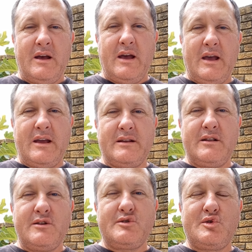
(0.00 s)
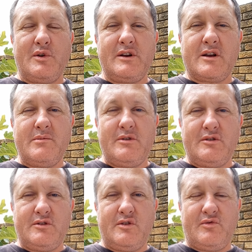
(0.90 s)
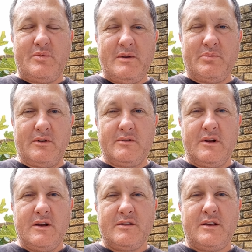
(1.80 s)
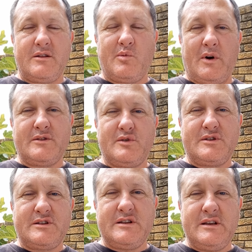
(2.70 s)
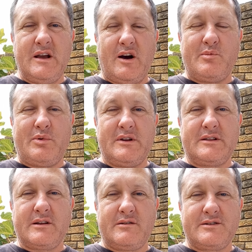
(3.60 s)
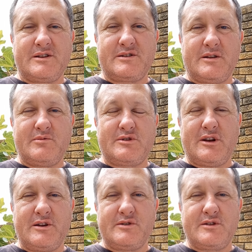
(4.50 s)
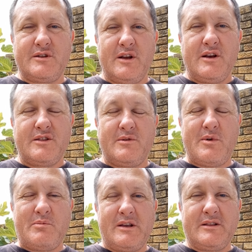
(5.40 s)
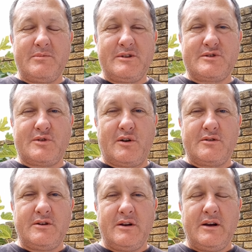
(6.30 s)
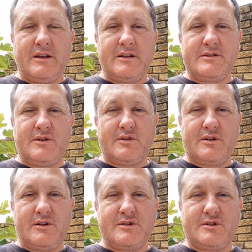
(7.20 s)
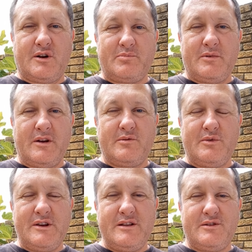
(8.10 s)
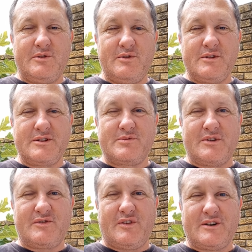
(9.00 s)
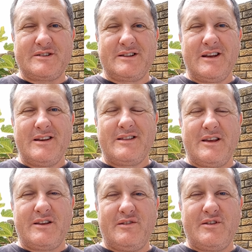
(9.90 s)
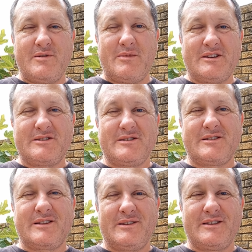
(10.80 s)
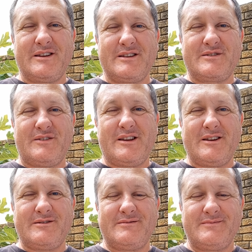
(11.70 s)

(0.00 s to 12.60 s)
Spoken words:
and join a community of people that want to see our political system change. The momentum is strong and it's not going to stop, and we need to do this work fast. Thank you very much. Till the next video.